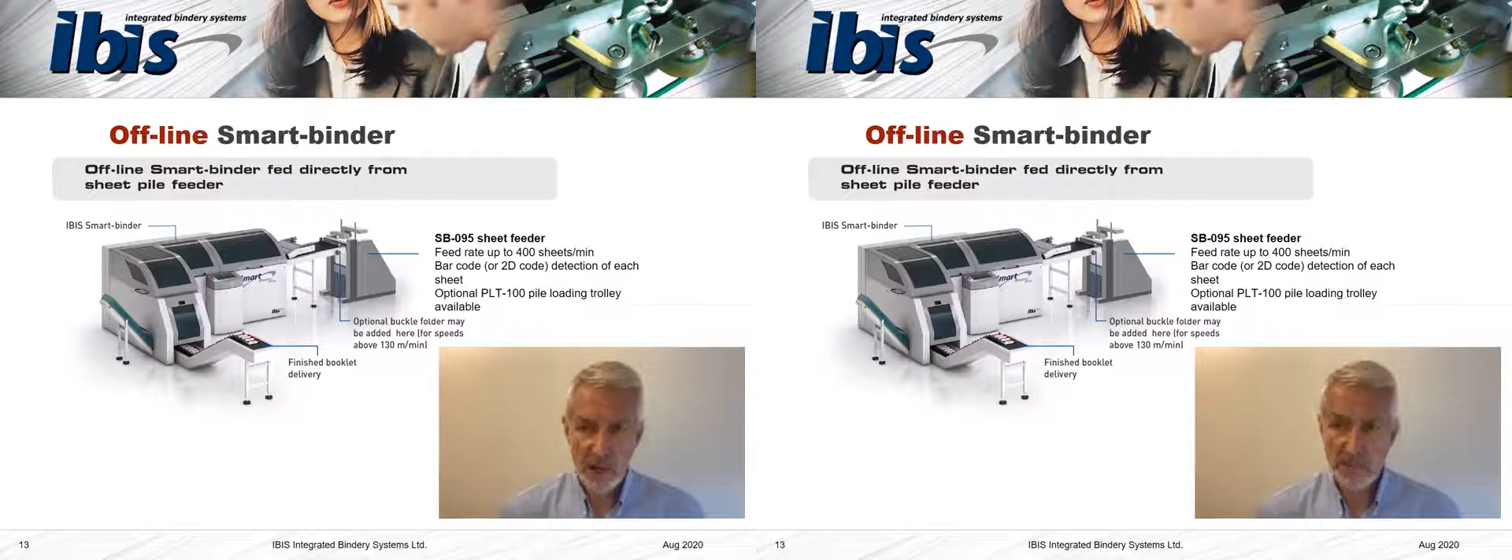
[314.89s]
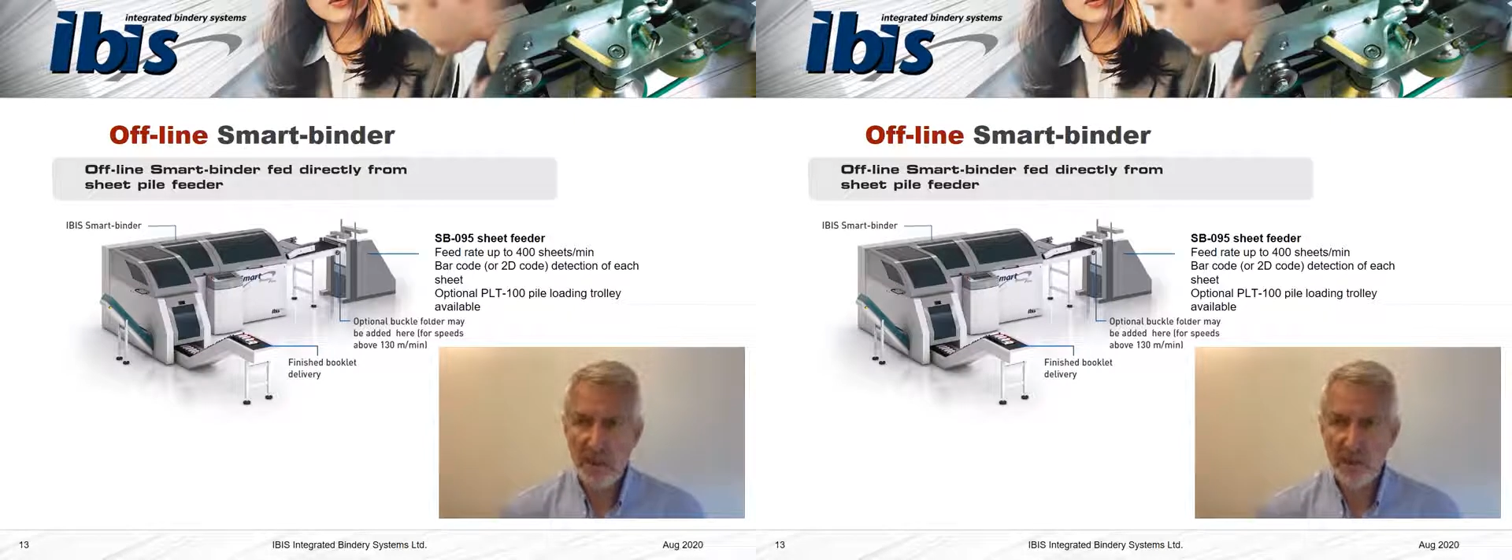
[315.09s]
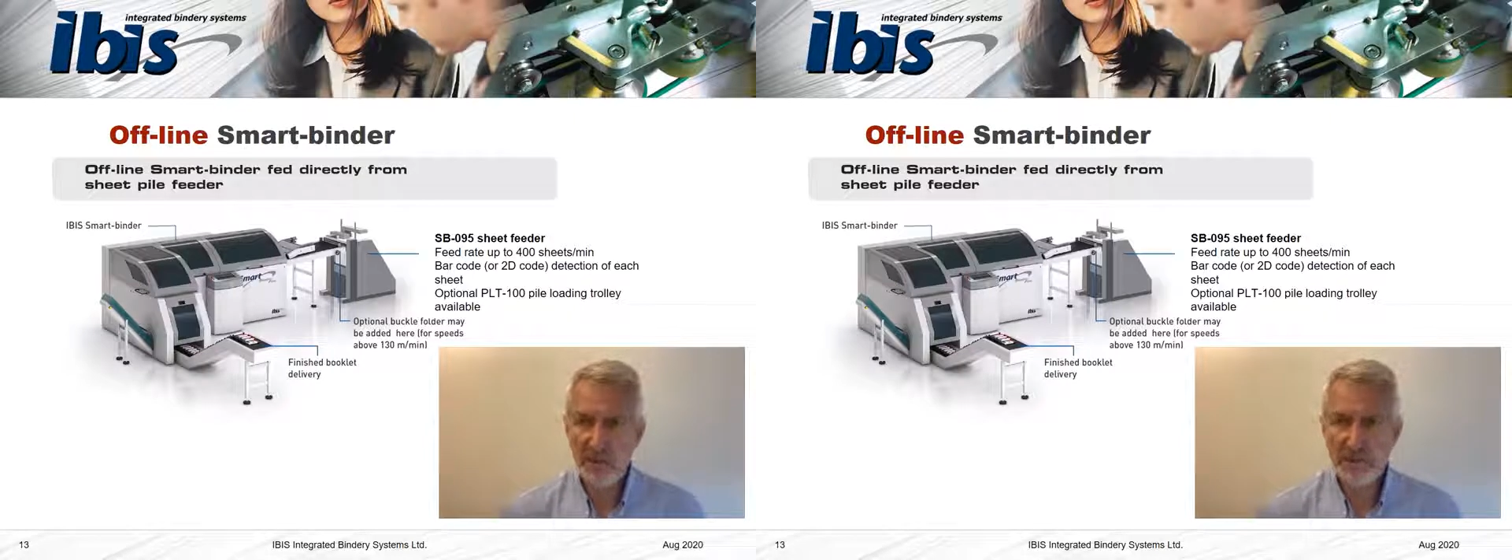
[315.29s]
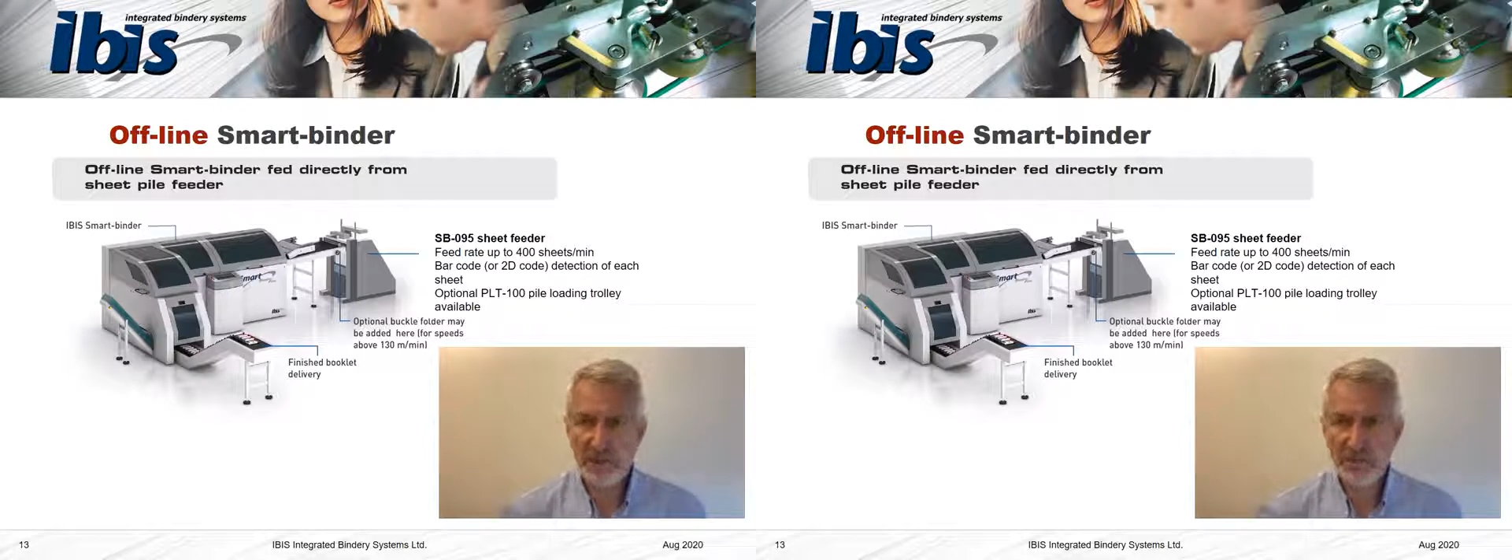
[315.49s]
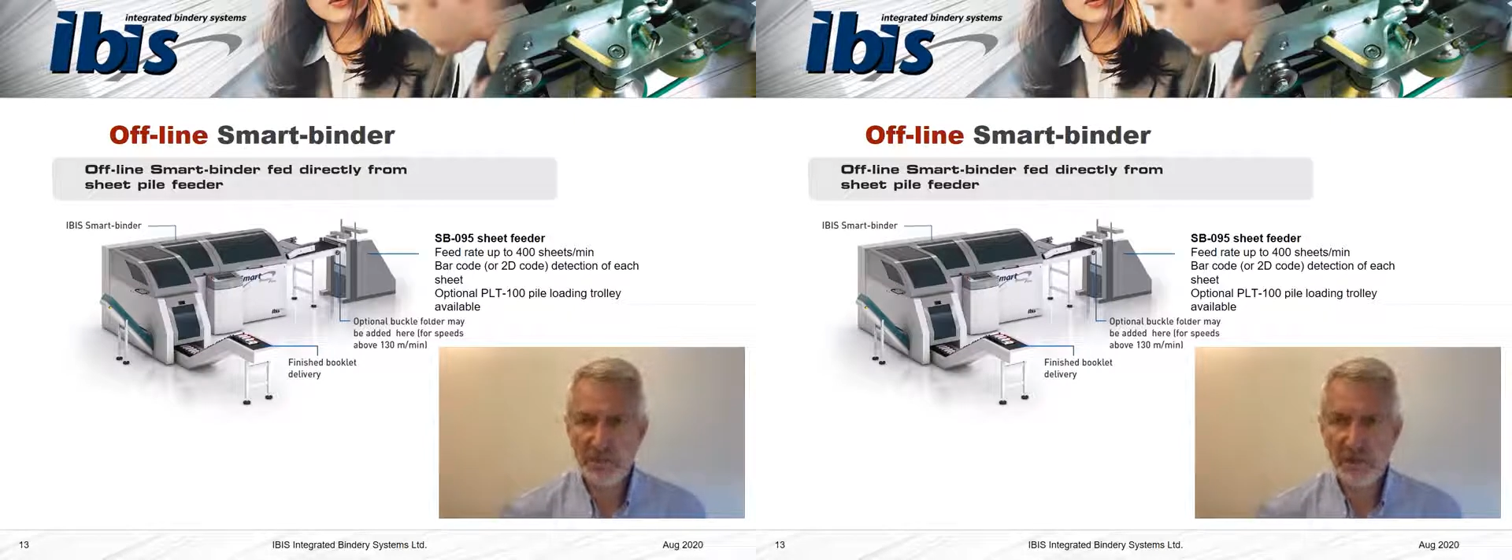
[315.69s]
high pile
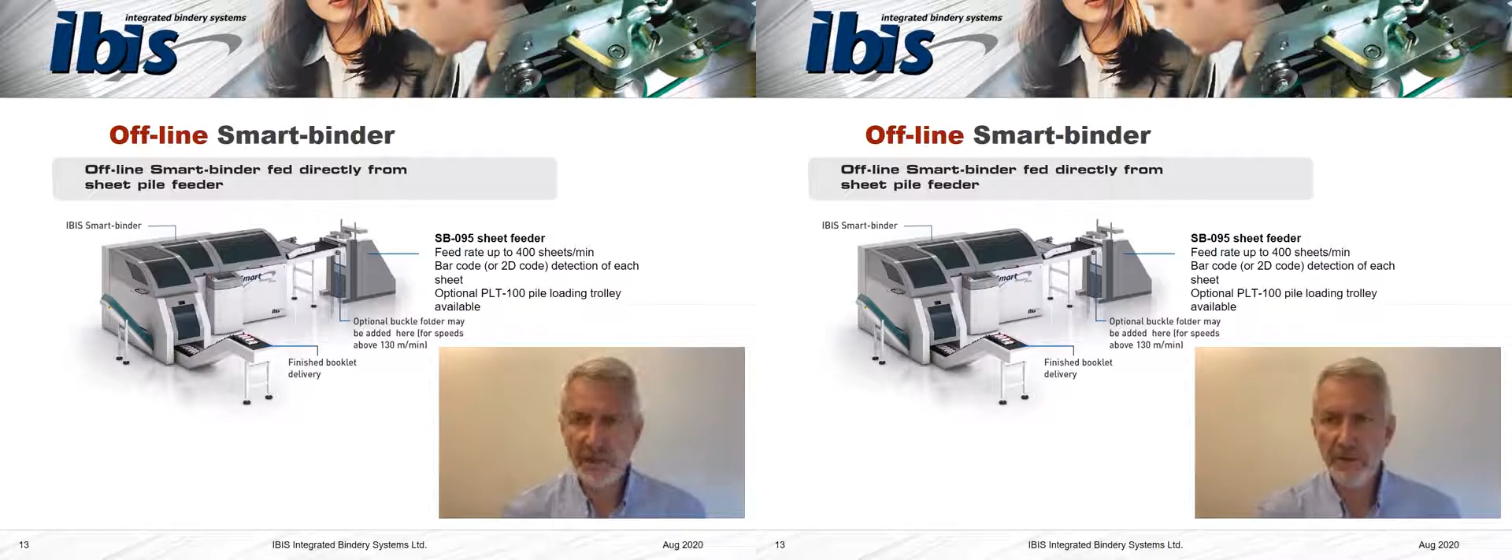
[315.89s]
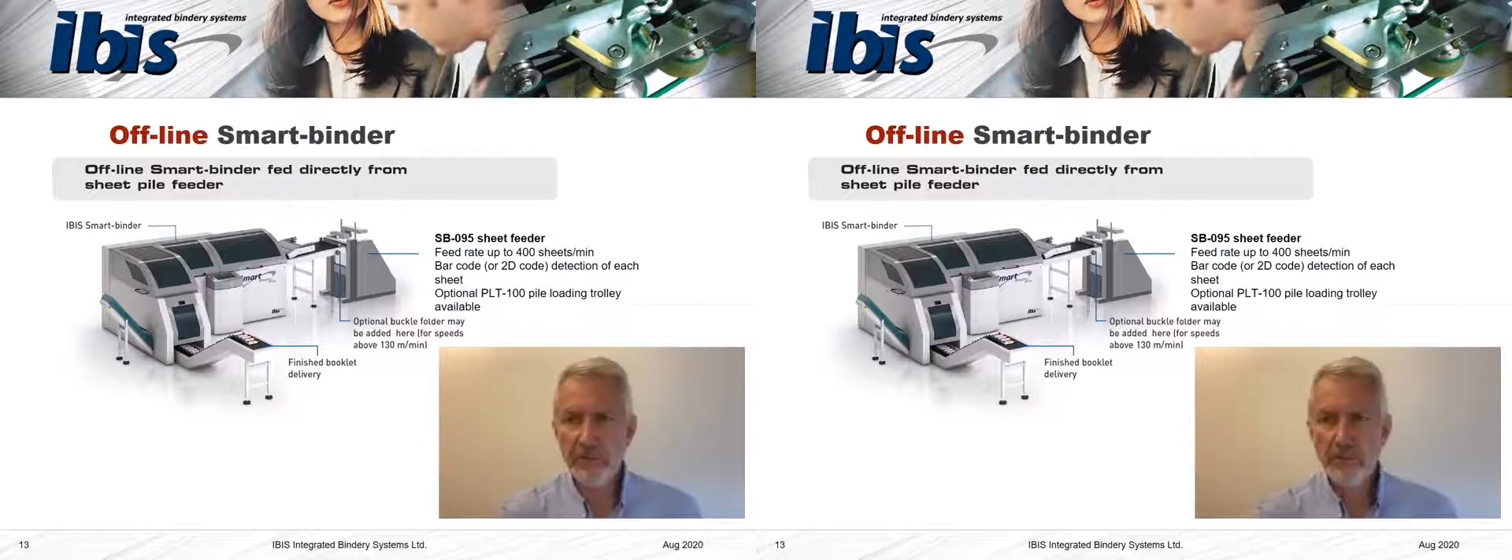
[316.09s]
sheet feeder.